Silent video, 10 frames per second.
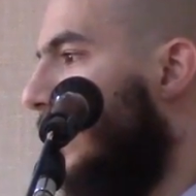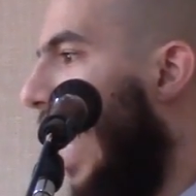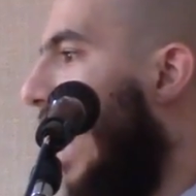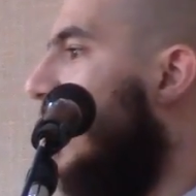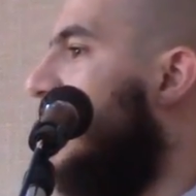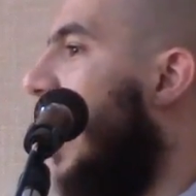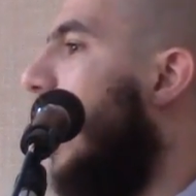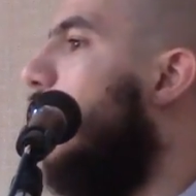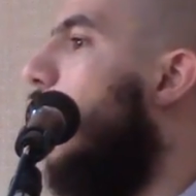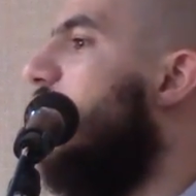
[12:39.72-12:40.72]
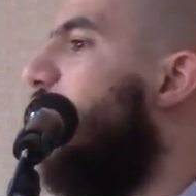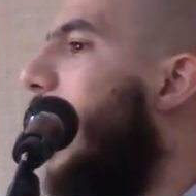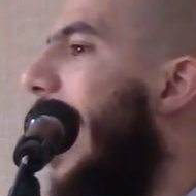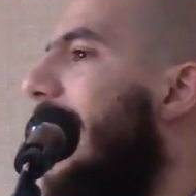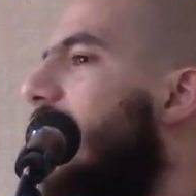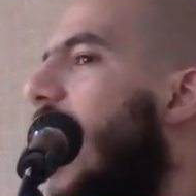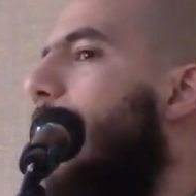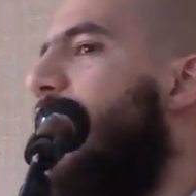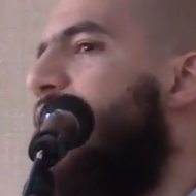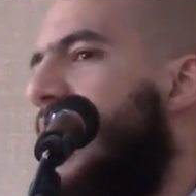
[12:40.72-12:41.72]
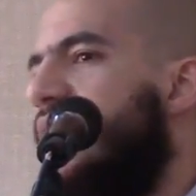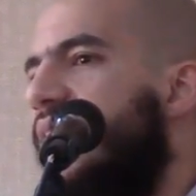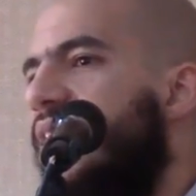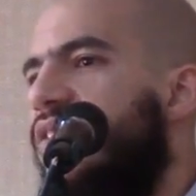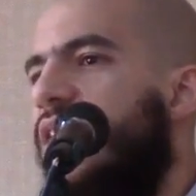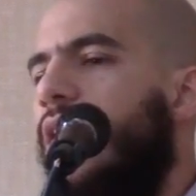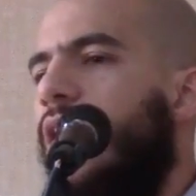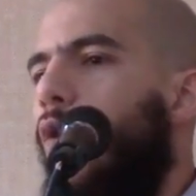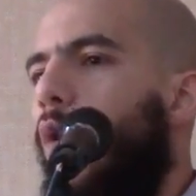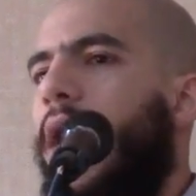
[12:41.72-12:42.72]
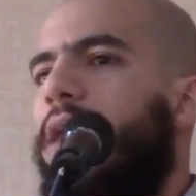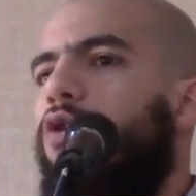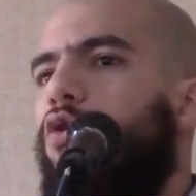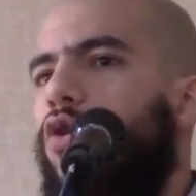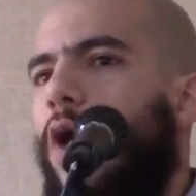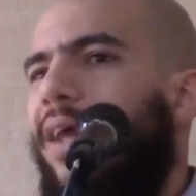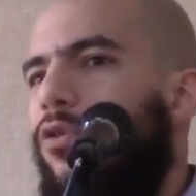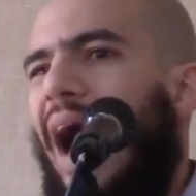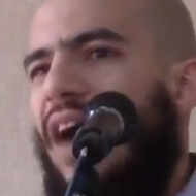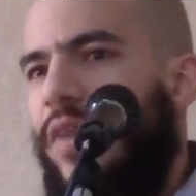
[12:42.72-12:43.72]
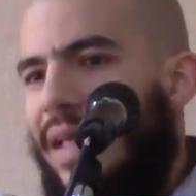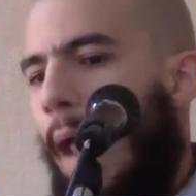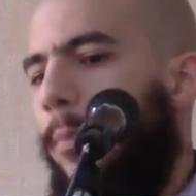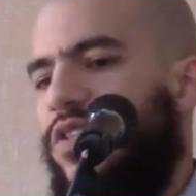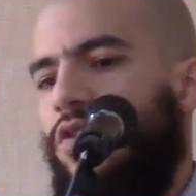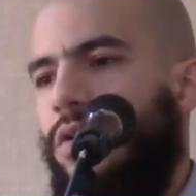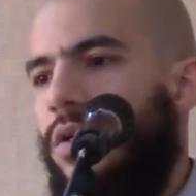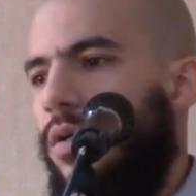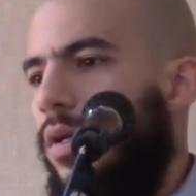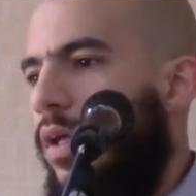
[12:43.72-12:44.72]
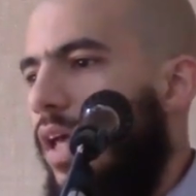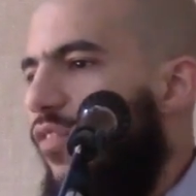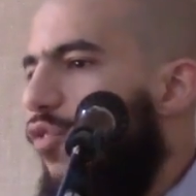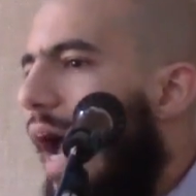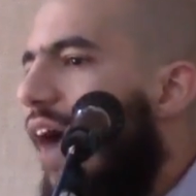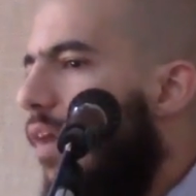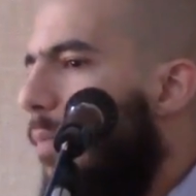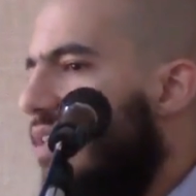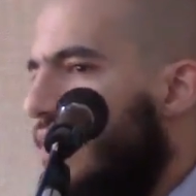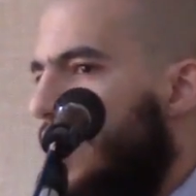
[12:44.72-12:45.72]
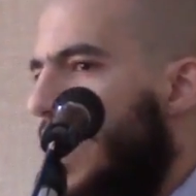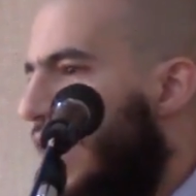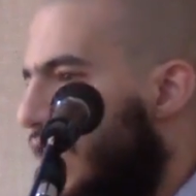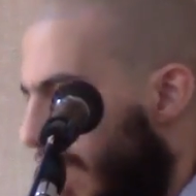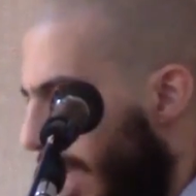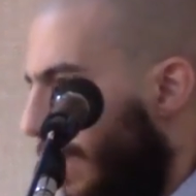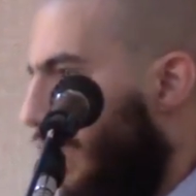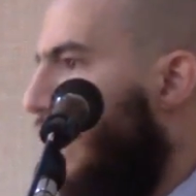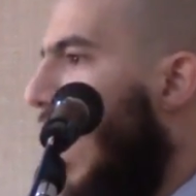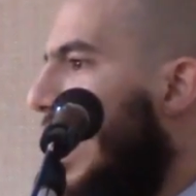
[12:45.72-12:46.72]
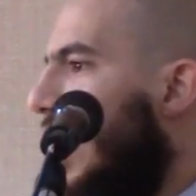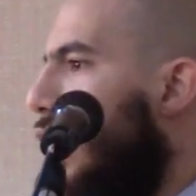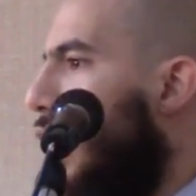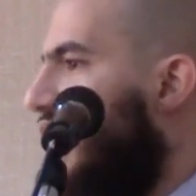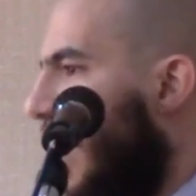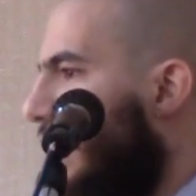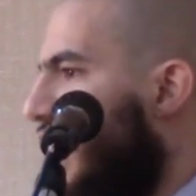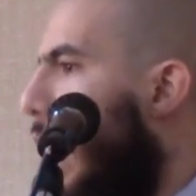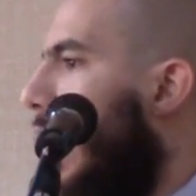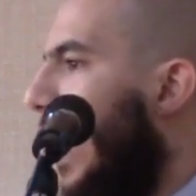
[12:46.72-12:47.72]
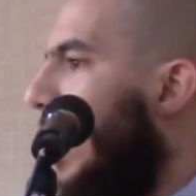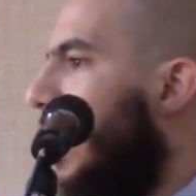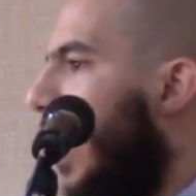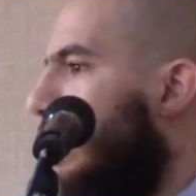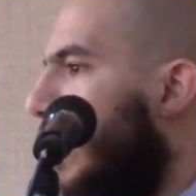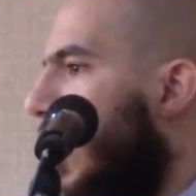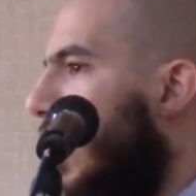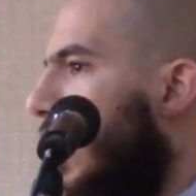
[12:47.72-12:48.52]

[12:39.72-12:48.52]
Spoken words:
And the same goes for any type of business where you have a capital. If you have a business that is providing you with some small income,